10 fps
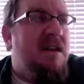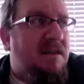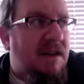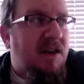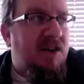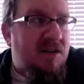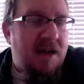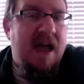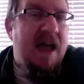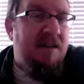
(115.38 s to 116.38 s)
that here you
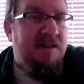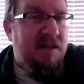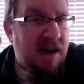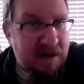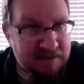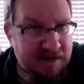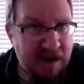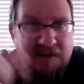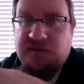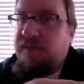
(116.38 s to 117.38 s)
had the United
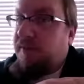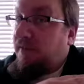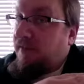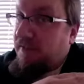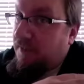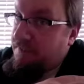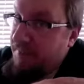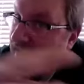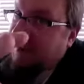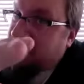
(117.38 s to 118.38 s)
States, supposed to be this sort of
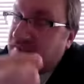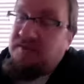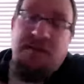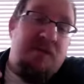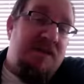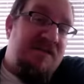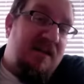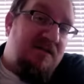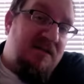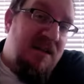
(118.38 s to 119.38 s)
bastion of liberty
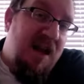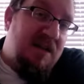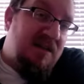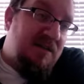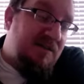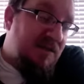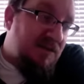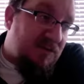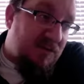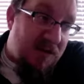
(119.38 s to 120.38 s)
founded on the idea of, you know,
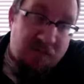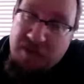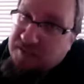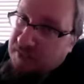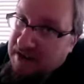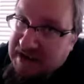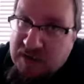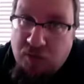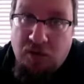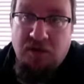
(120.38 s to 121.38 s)
sort of everybody's created
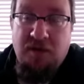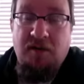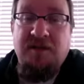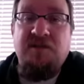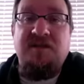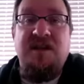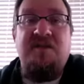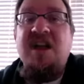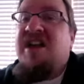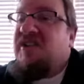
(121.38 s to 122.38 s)
equal and all this sort of
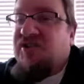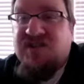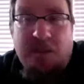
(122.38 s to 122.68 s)
stuff. Just a